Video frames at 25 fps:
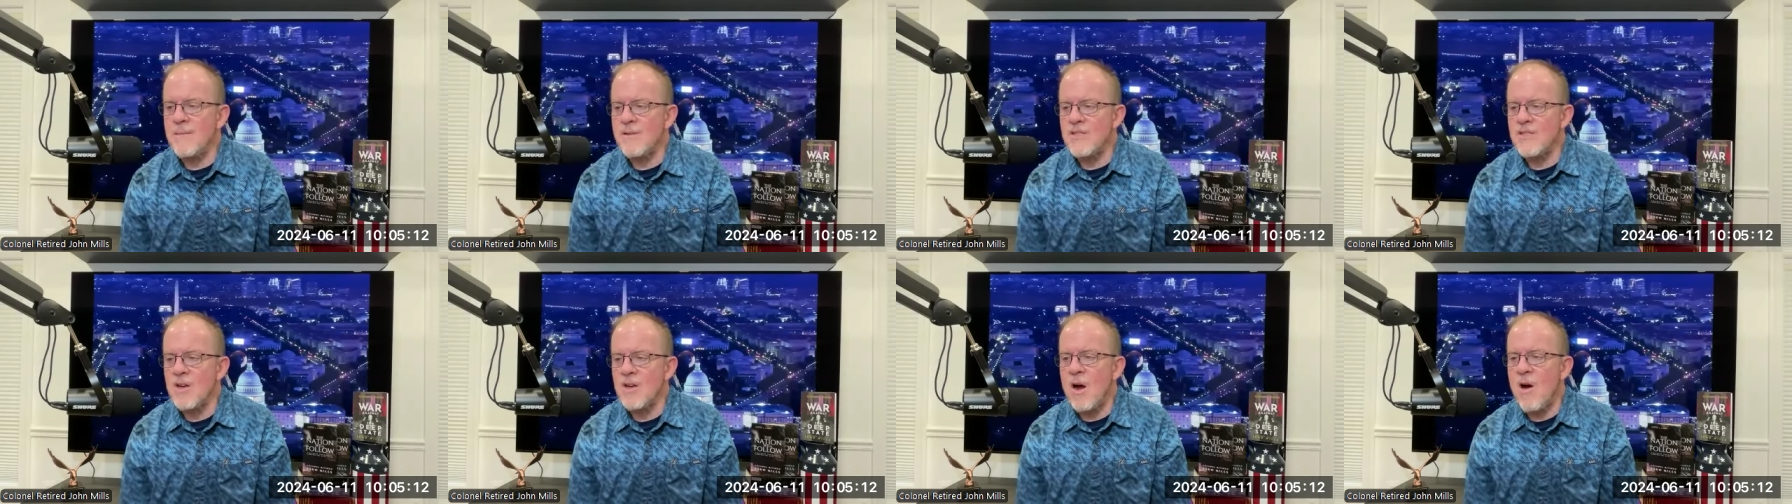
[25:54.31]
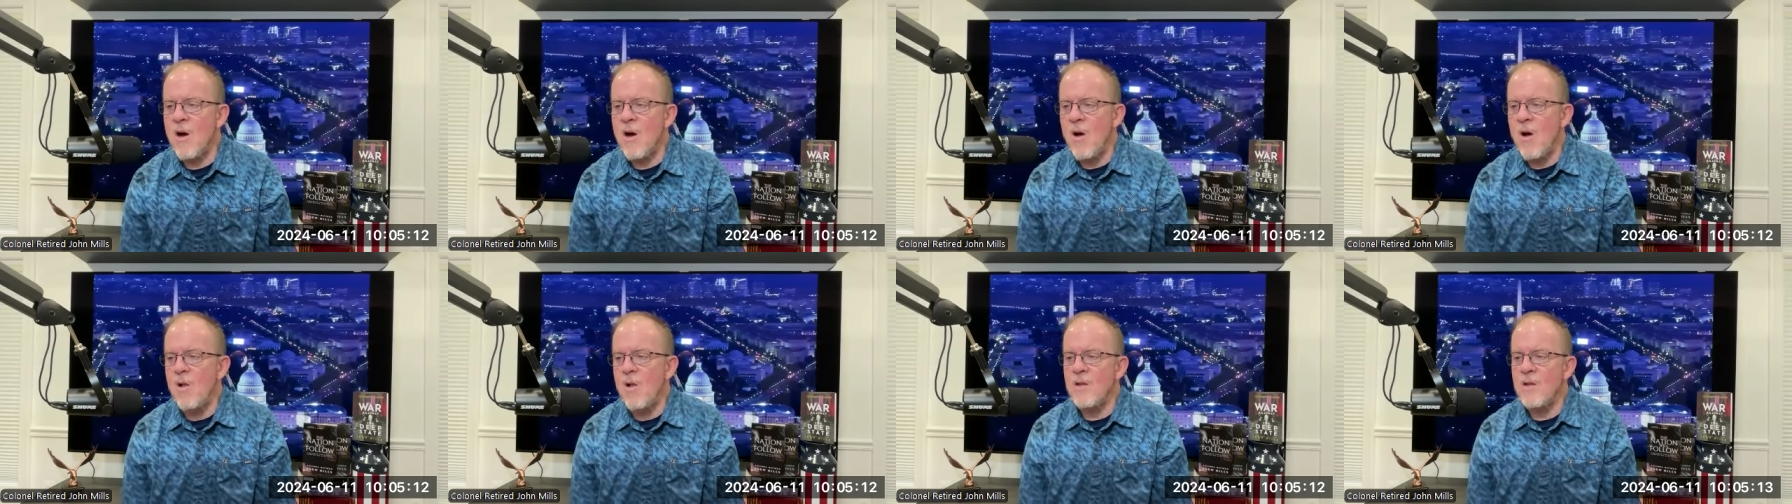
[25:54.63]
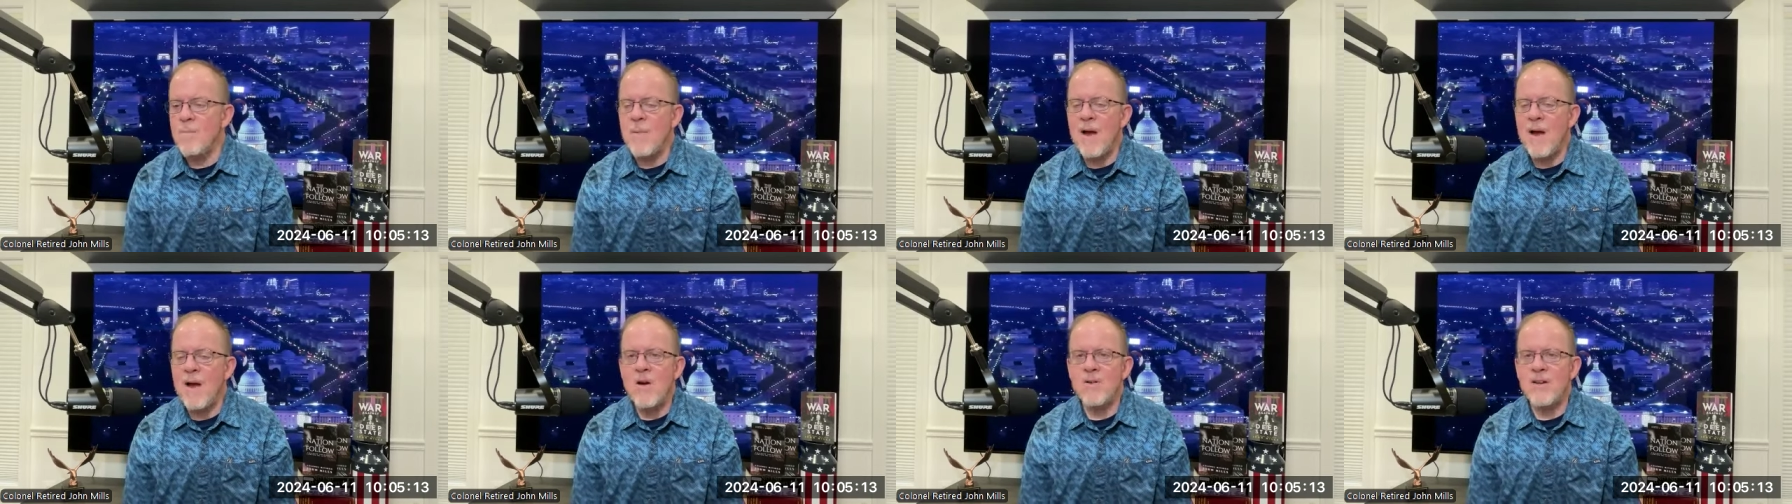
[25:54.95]
It's all
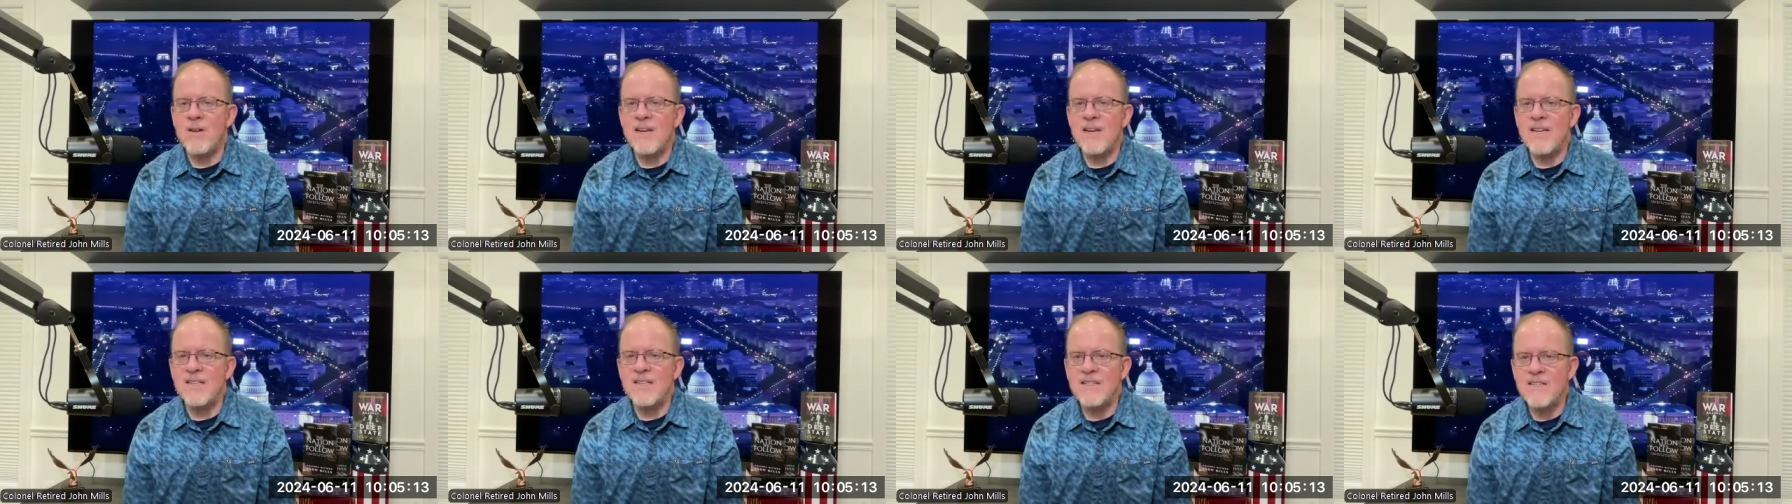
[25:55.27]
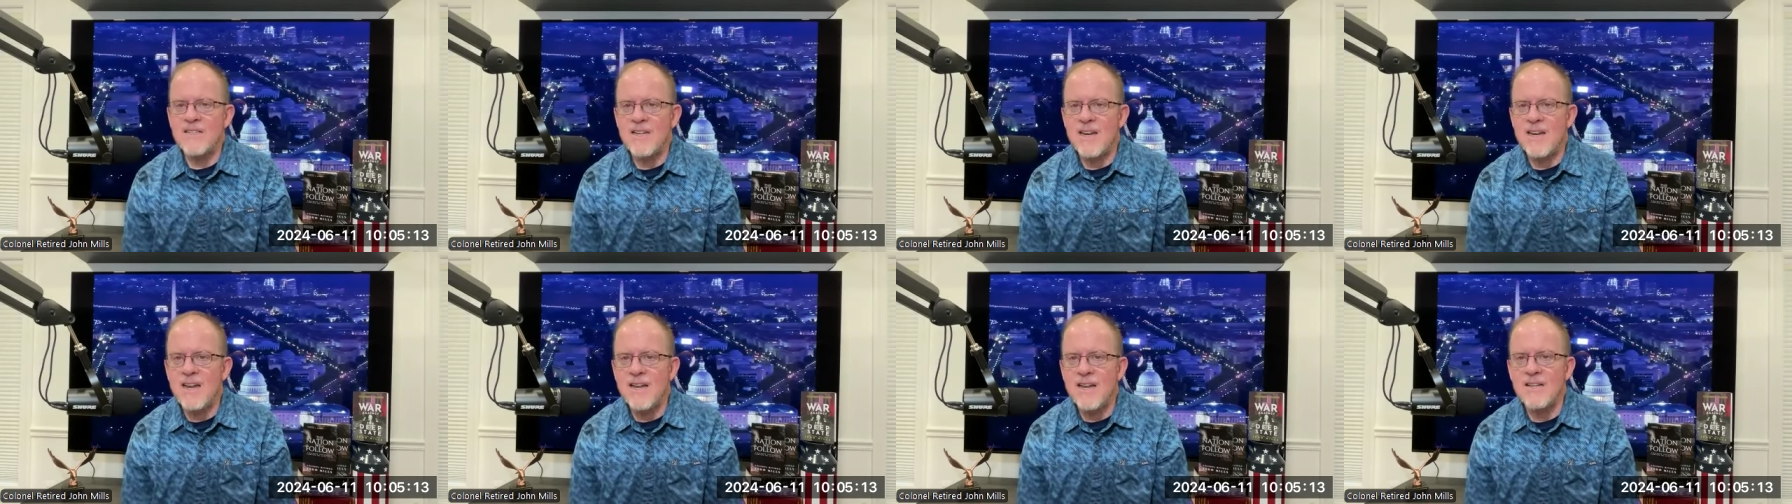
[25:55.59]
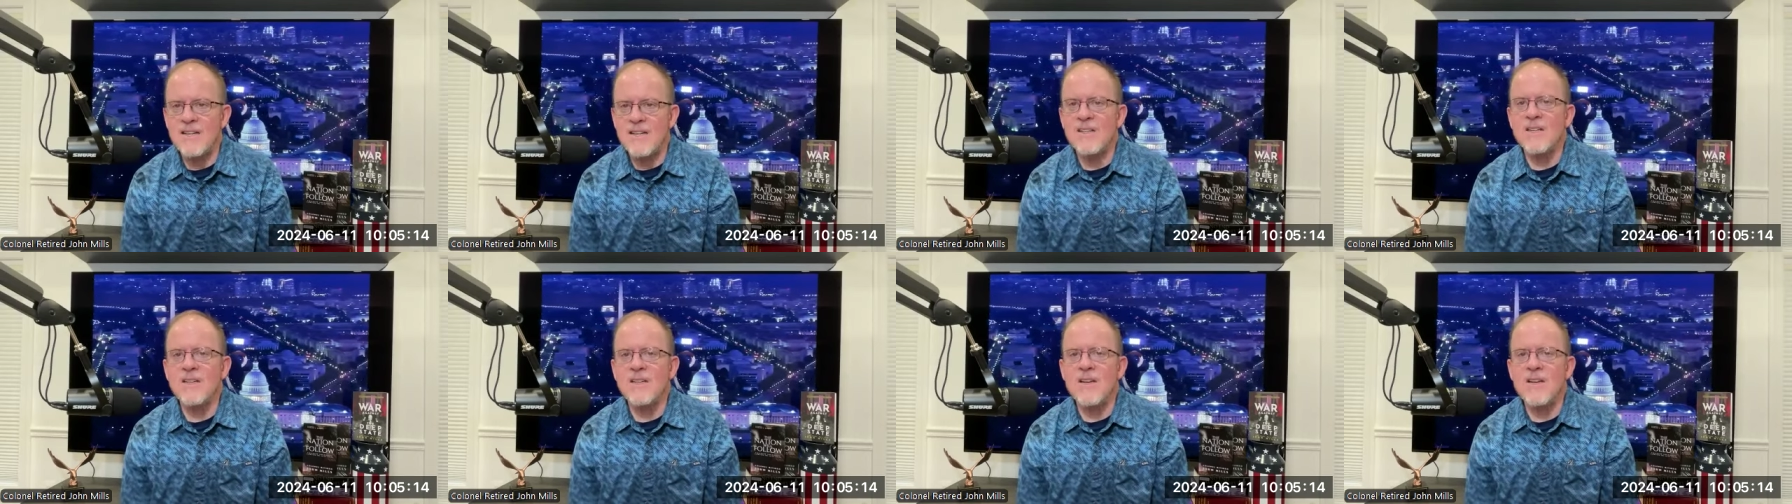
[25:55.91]
about intent,